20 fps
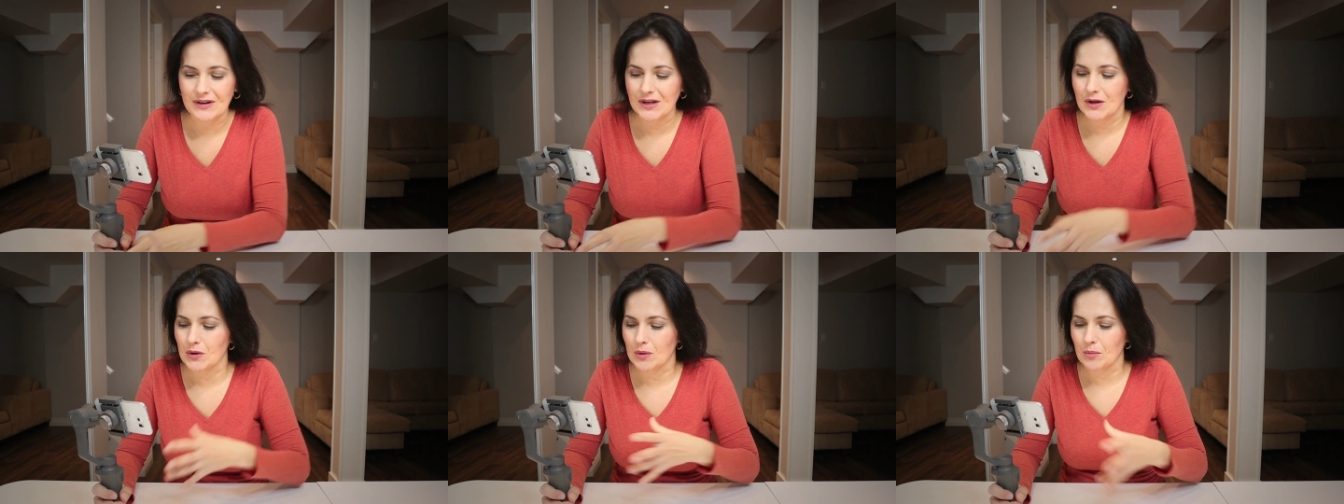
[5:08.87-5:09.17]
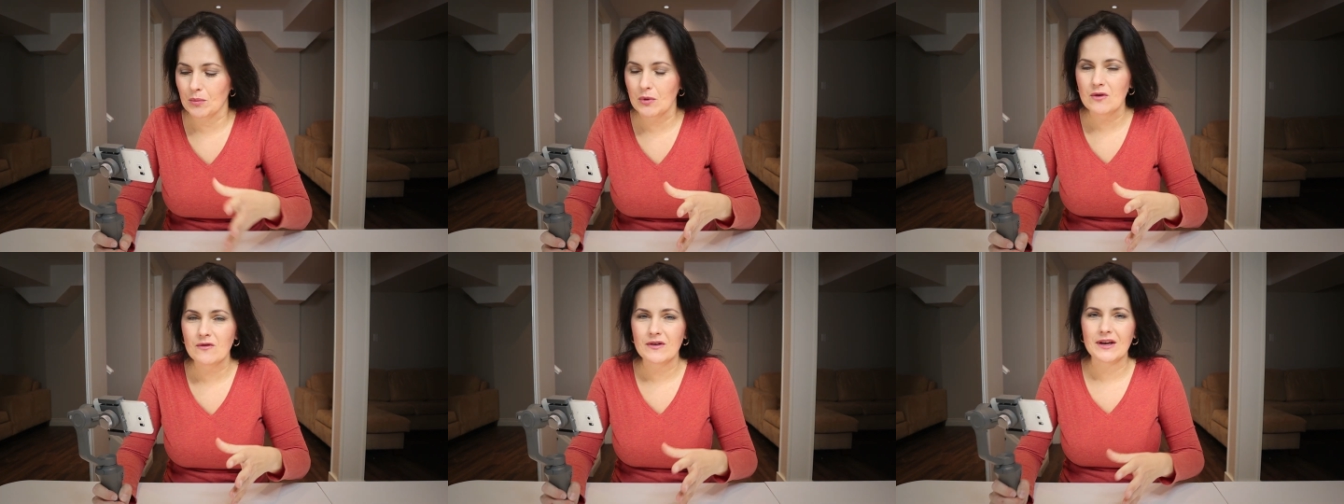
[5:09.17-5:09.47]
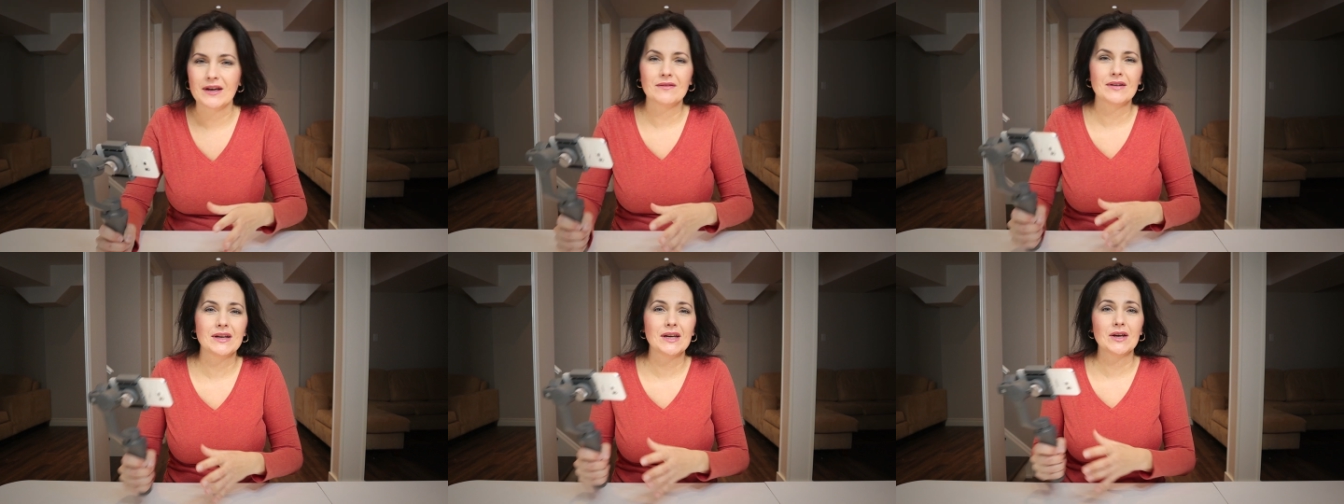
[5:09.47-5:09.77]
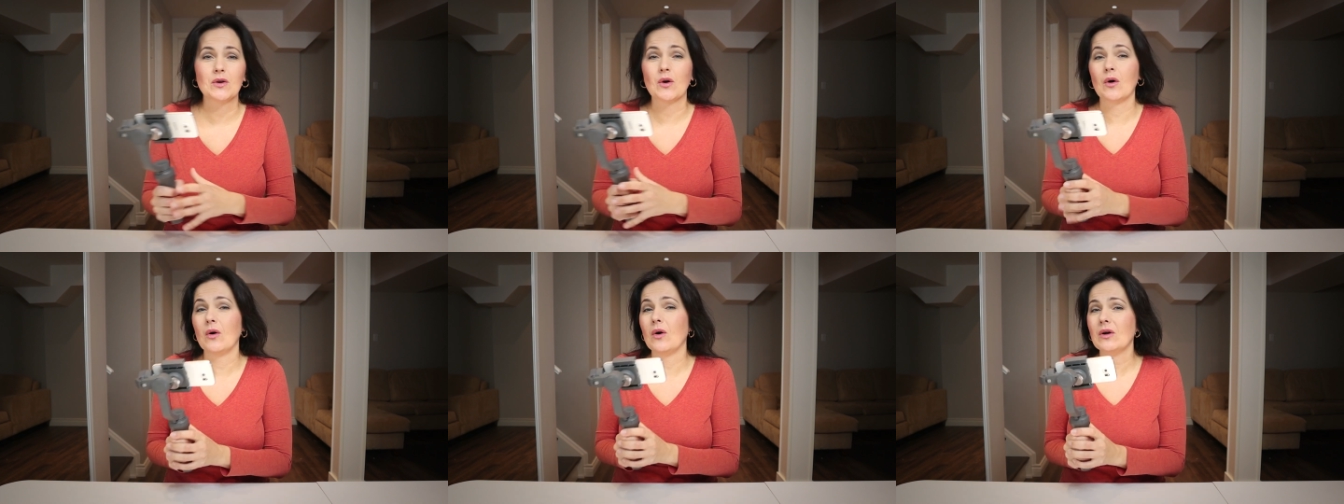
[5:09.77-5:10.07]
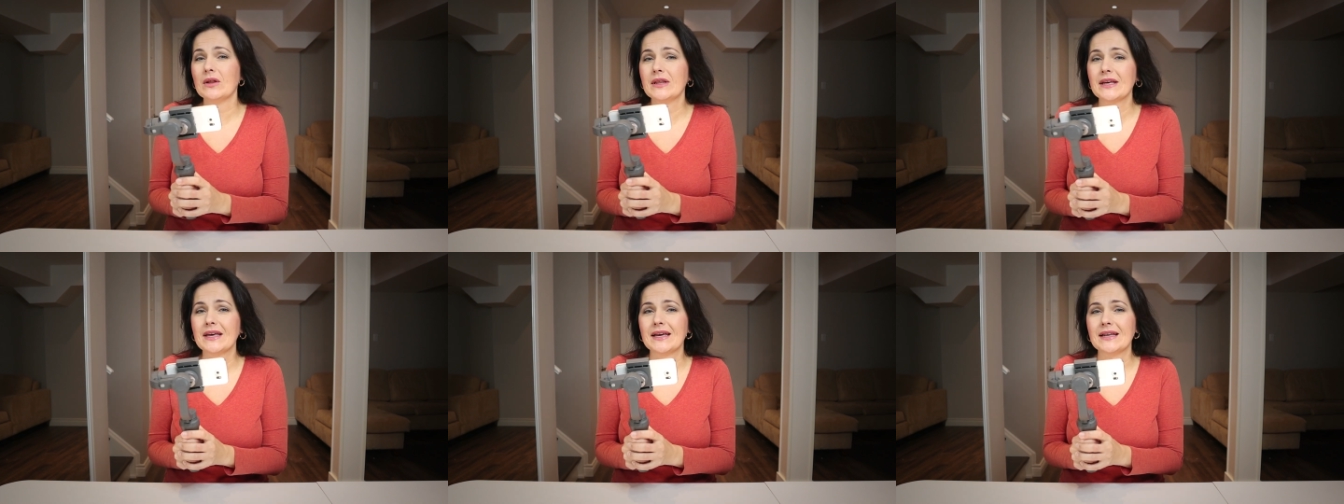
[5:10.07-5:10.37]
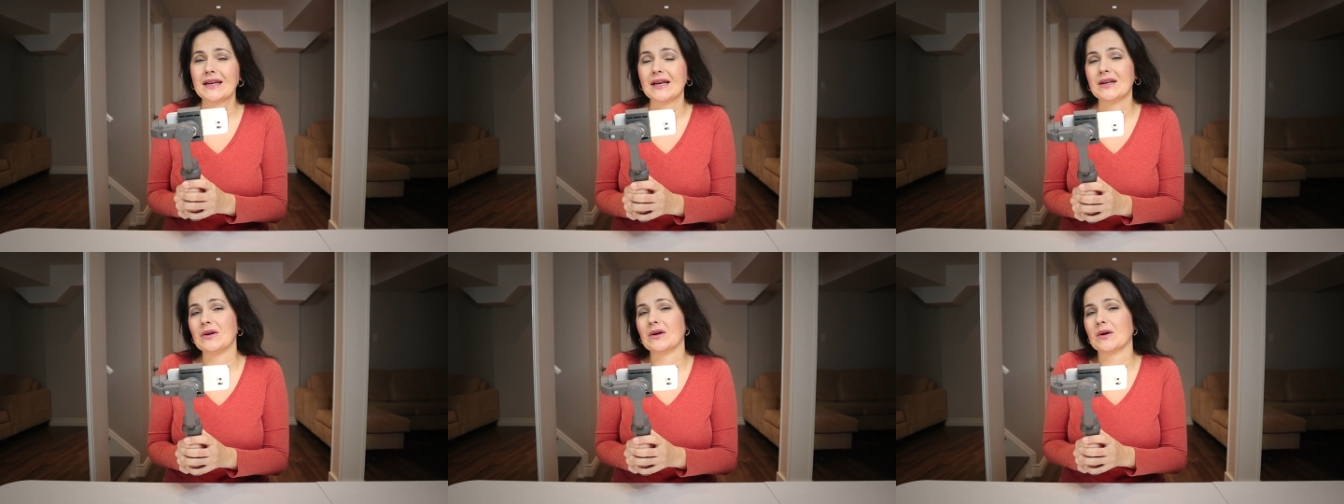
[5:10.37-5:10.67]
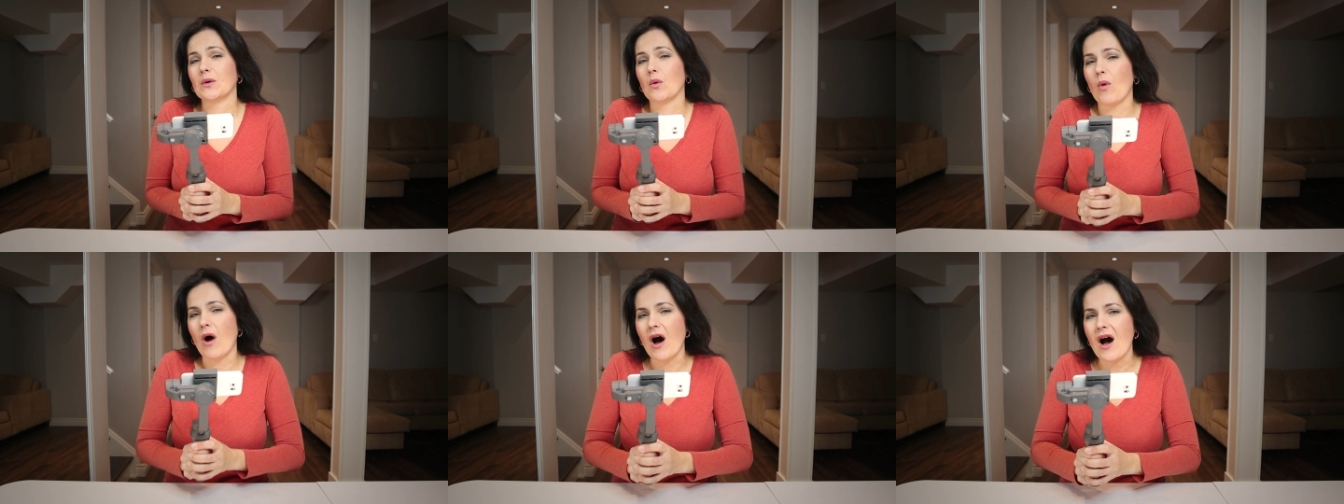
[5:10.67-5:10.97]
when you're moving, when you're holding it and
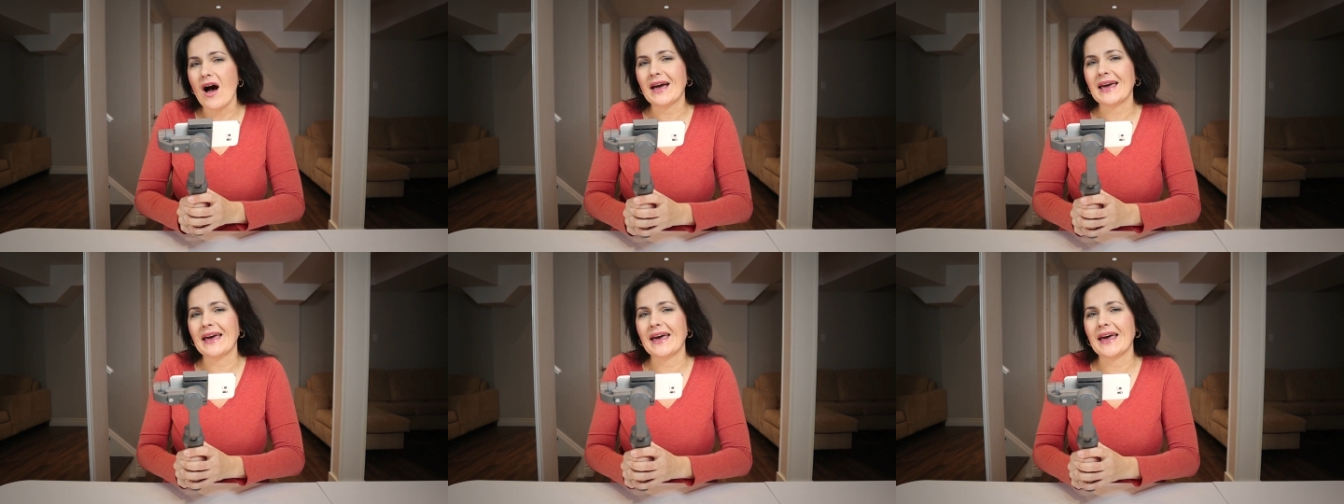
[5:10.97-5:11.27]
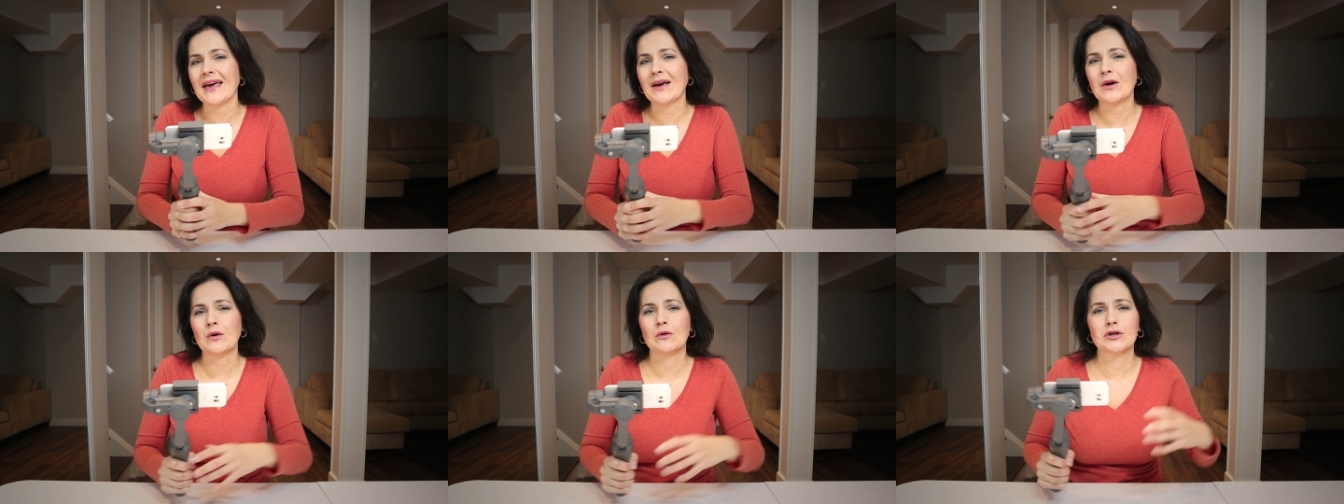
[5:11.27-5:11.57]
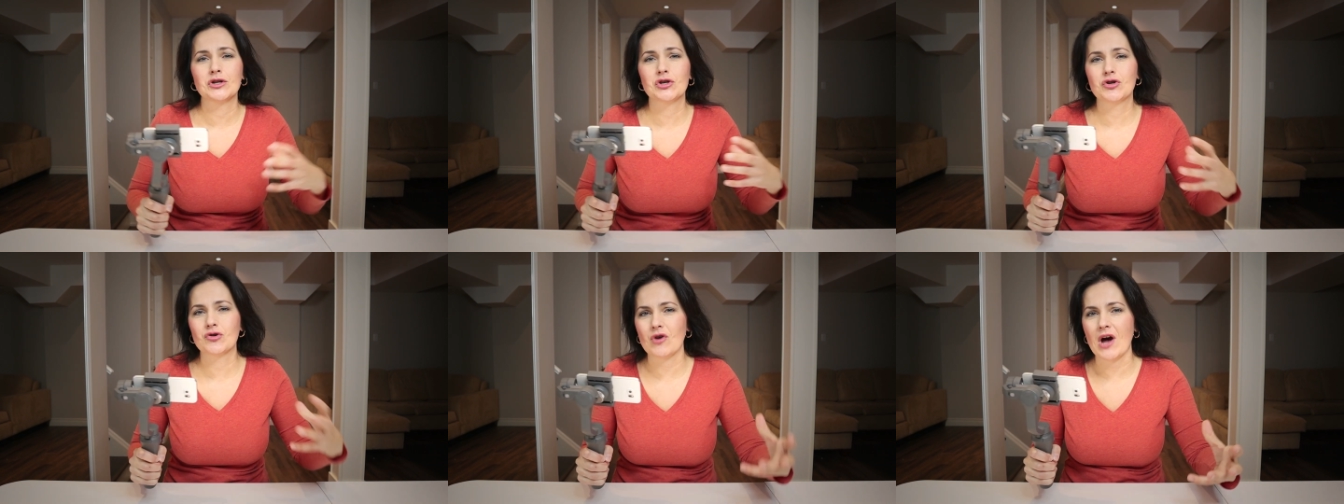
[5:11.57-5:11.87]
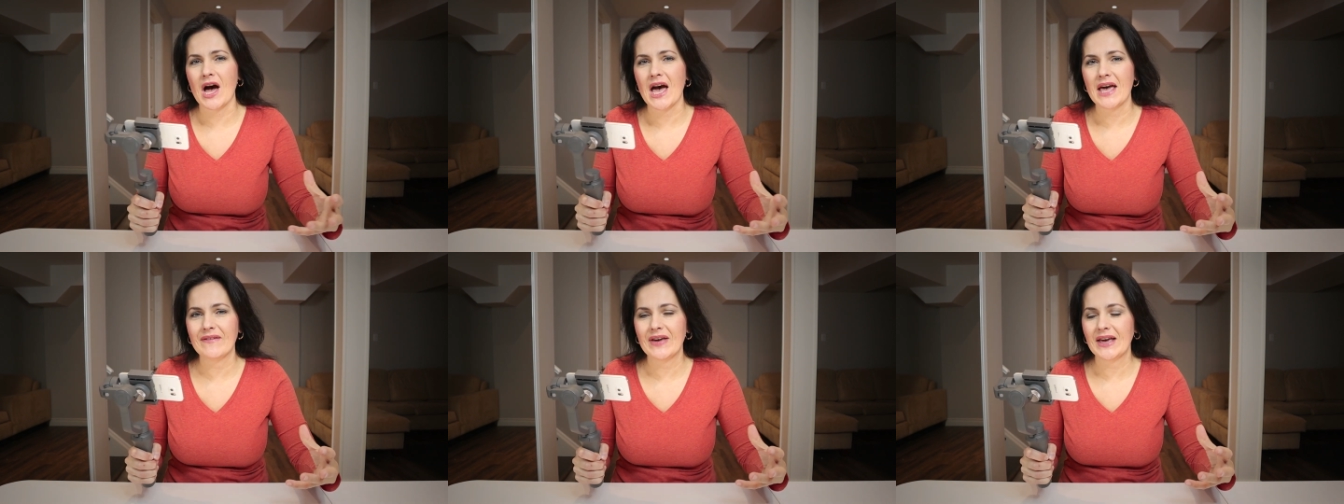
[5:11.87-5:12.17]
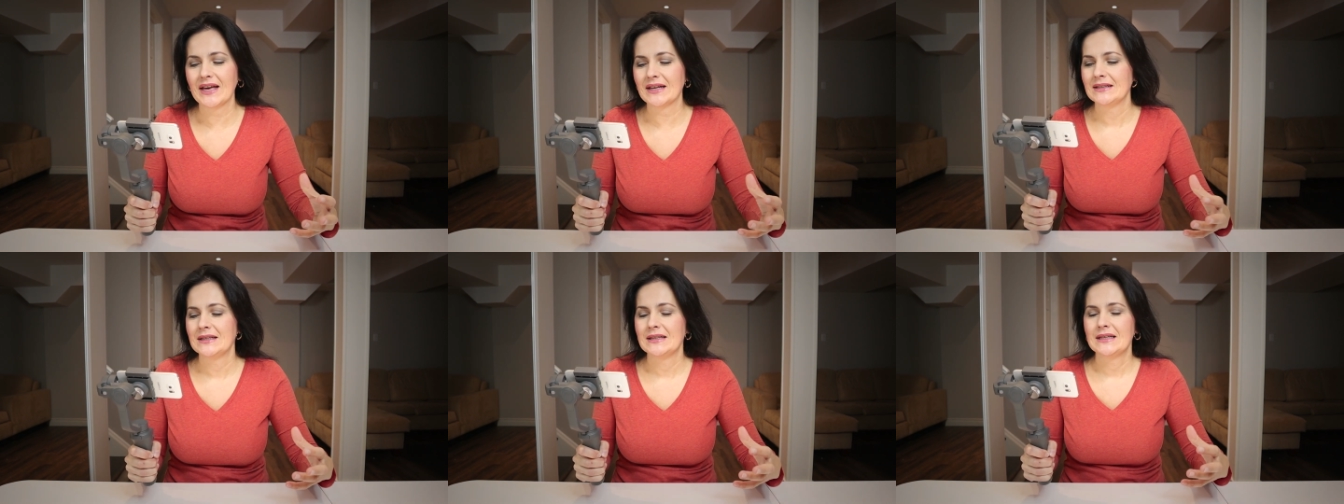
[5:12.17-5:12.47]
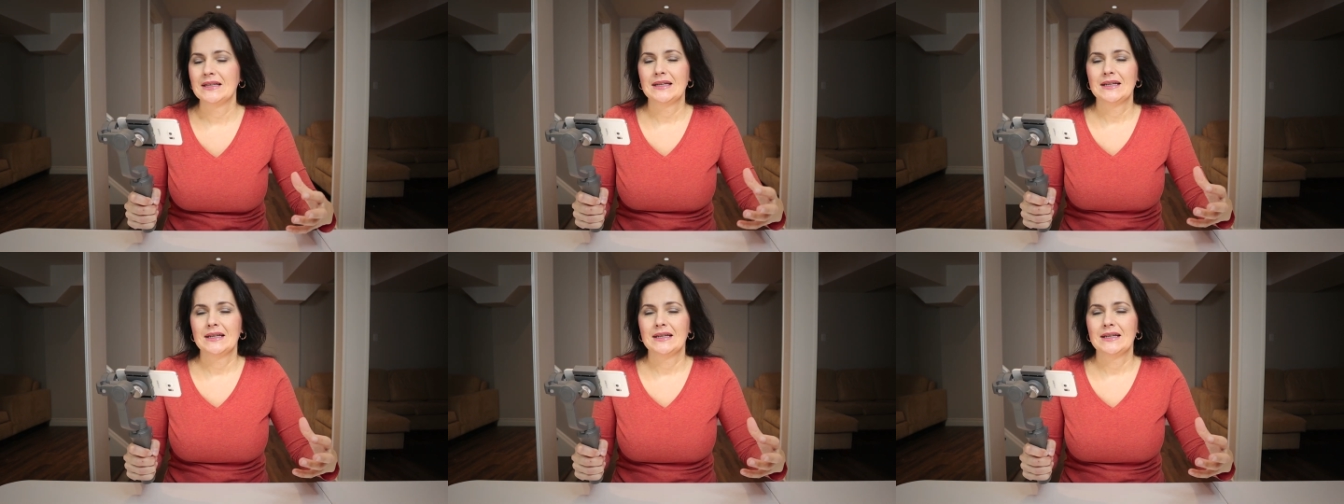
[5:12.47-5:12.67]
you're walking or driving,